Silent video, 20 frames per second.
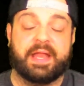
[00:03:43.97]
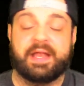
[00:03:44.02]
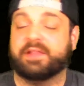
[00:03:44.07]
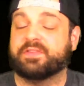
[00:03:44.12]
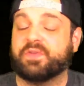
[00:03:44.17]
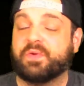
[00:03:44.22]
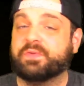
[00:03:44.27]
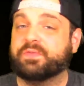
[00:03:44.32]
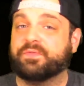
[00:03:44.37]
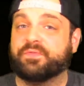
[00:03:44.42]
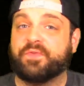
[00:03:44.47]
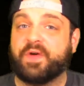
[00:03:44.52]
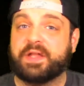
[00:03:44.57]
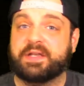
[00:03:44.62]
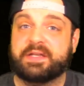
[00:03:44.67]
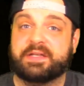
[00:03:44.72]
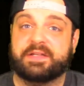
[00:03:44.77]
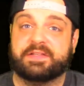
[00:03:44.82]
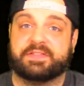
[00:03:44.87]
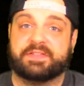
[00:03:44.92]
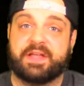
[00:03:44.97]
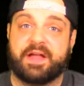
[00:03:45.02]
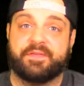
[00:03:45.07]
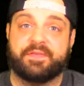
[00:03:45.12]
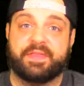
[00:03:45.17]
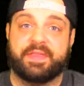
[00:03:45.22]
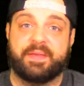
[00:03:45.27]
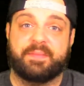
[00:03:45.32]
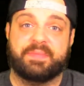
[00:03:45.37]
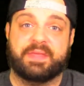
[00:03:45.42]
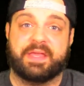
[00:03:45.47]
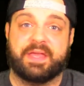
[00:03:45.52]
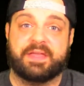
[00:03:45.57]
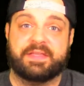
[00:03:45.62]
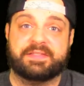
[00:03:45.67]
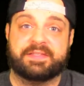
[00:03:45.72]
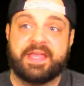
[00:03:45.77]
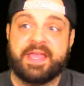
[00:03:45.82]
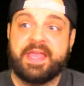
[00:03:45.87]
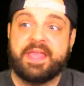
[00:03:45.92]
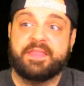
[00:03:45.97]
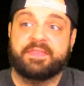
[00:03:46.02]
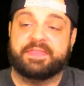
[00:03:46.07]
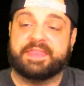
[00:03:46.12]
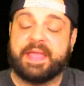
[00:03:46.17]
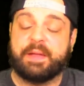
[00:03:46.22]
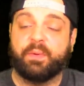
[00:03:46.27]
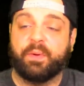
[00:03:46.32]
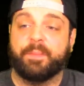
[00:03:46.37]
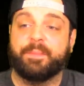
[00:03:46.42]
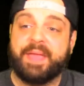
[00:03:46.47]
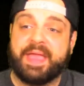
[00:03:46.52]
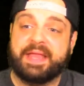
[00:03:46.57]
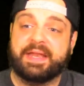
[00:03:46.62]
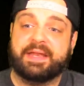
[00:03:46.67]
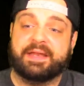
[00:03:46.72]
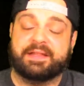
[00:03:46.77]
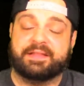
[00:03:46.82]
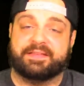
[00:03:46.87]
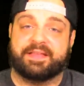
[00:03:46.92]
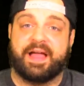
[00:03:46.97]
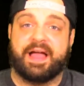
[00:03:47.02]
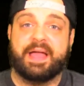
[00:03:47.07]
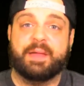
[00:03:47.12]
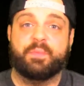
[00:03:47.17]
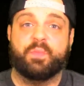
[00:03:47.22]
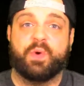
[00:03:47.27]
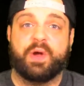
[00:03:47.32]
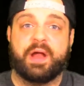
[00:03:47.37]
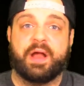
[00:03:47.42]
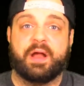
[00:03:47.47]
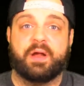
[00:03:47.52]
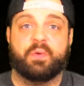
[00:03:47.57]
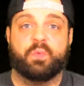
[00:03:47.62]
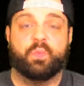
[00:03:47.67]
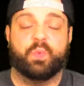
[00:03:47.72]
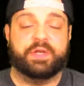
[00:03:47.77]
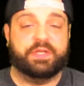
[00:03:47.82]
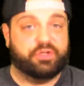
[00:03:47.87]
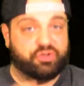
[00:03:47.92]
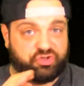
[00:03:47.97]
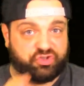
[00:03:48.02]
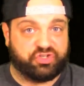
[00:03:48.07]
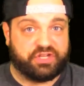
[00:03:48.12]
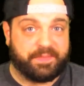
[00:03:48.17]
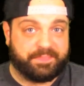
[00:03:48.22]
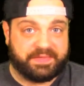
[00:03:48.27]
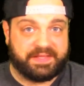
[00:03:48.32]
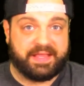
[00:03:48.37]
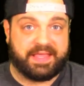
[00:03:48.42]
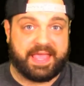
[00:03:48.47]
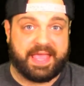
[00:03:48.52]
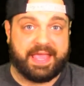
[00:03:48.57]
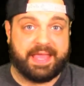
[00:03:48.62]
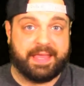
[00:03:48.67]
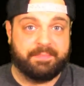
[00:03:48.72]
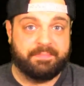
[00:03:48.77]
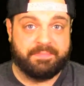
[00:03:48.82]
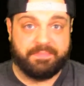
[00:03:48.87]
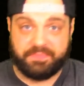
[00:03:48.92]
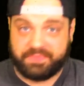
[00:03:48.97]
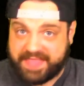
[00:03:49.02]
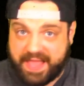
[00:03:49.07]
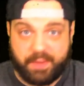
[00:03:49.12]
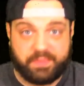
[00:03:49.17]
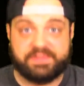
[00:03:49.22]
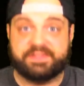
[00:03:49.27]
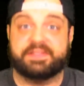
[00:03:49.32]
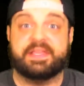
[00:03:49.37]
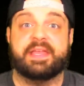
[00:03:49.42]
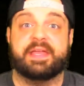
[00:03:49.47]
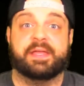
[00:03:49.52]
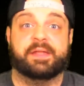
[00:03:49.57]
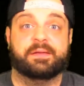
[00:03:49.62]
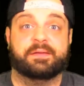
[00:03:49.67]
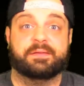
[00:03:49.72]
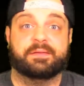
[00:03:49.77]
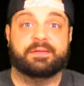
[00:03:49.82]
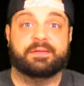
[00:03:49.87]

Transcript: And it's always fun to discover them because they were made at a time where when you shipped a game, that was it.